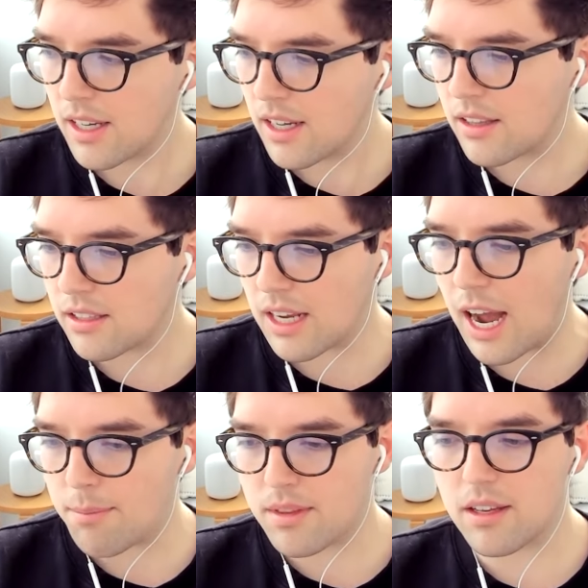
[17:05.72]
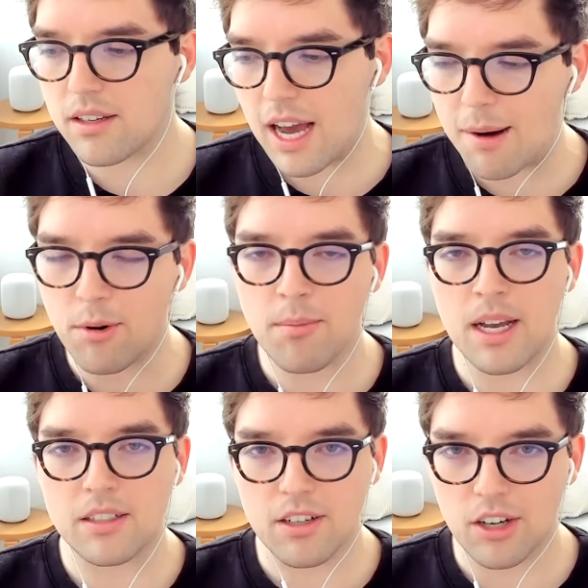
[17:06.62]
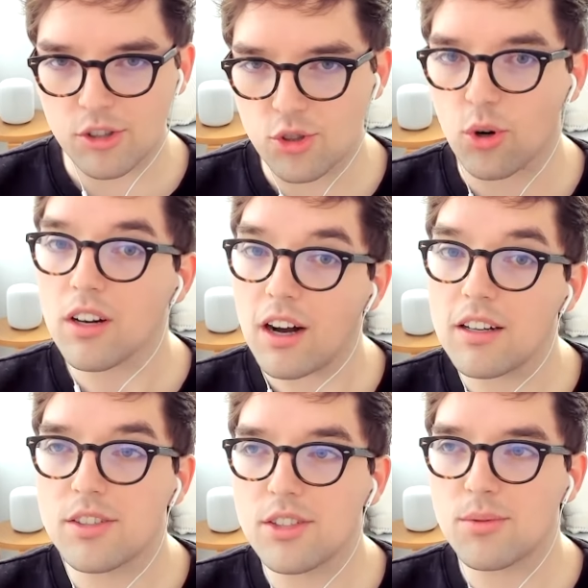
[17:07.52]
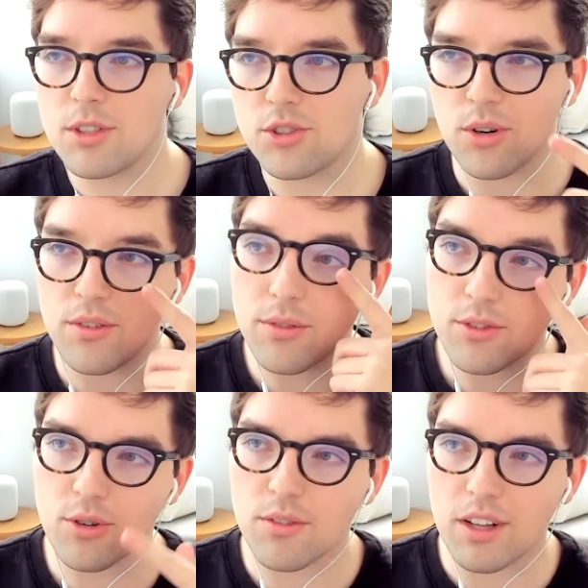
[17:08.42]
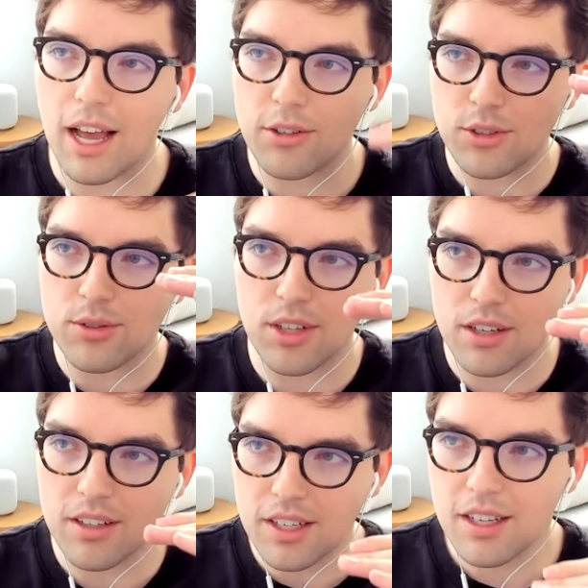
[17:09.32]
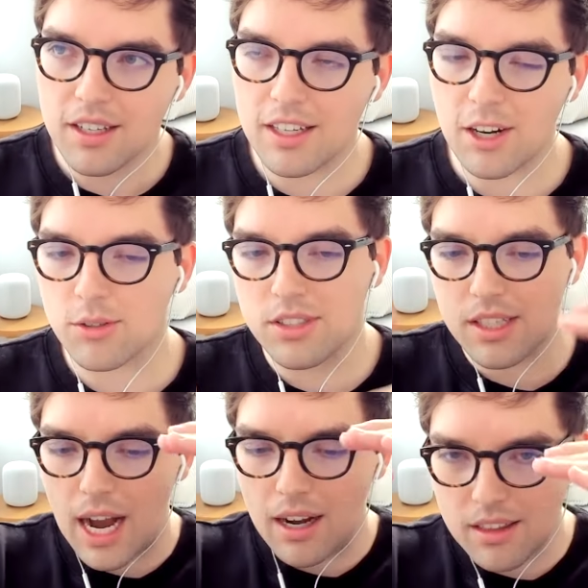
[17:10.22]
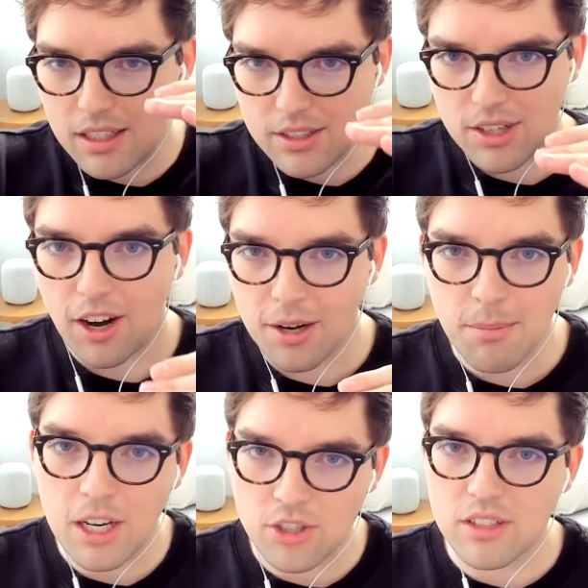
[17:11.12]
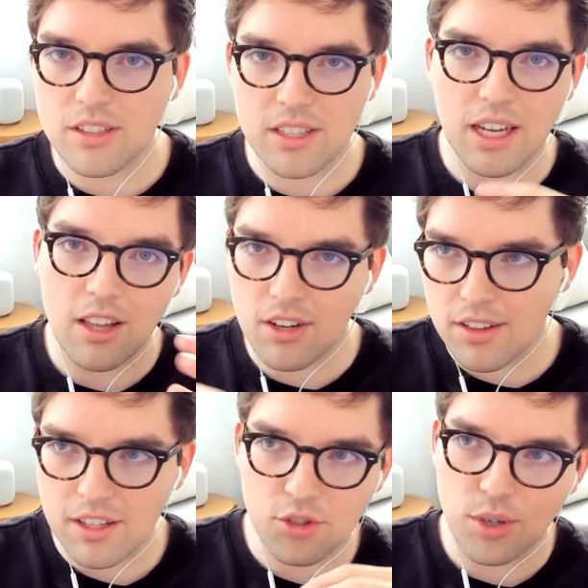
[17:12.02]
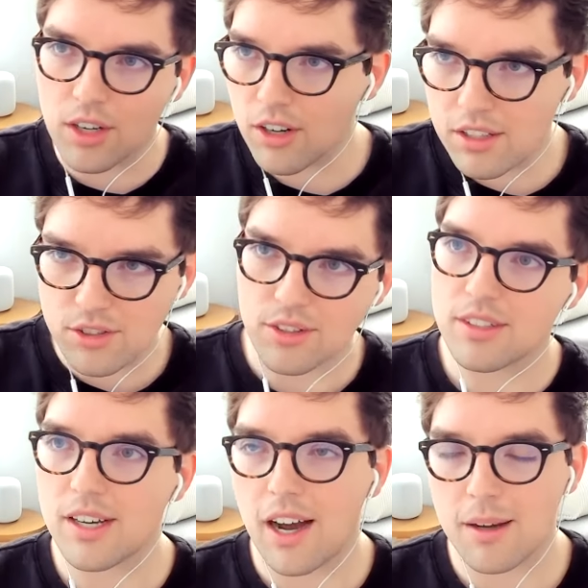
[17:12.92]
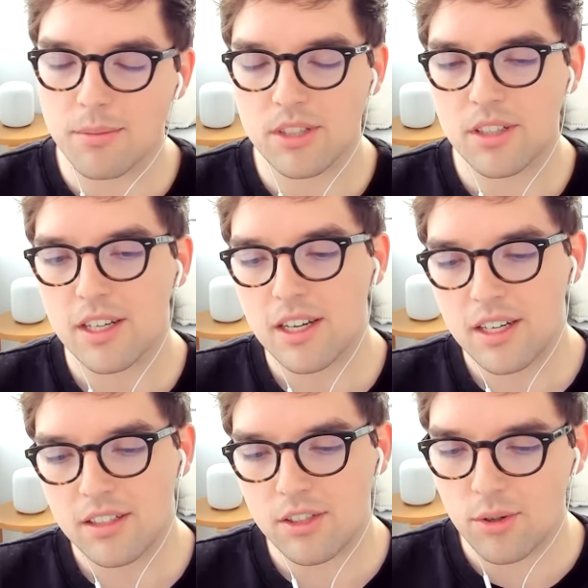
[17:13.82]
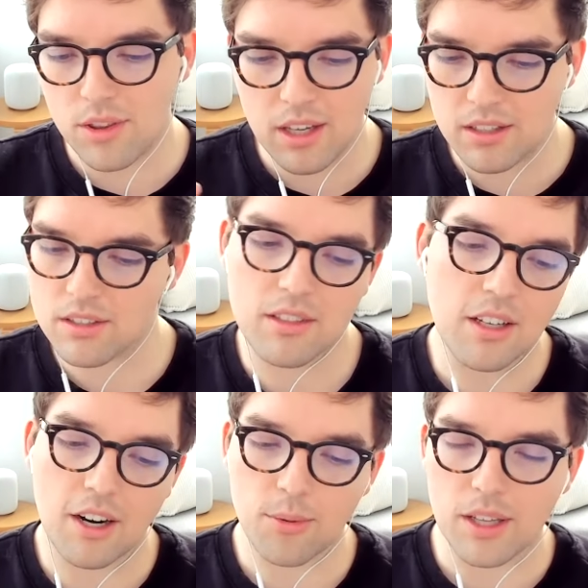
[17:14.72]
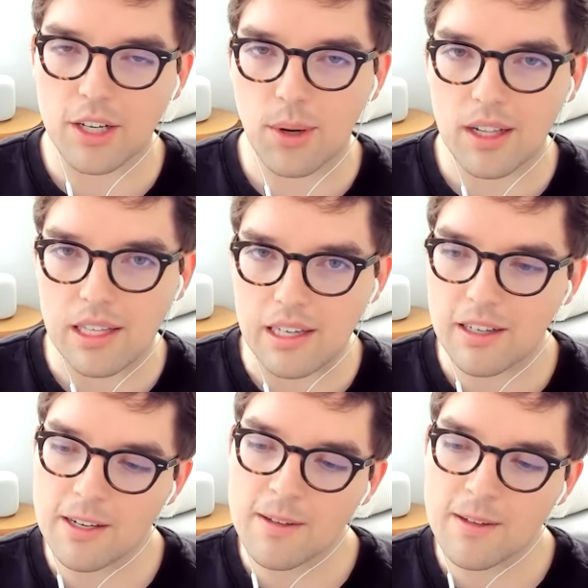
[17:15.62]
this app that Apple makes called Shortcuts, which sort of allows you to stack these automations together that trigger at certain times to do things really quickly.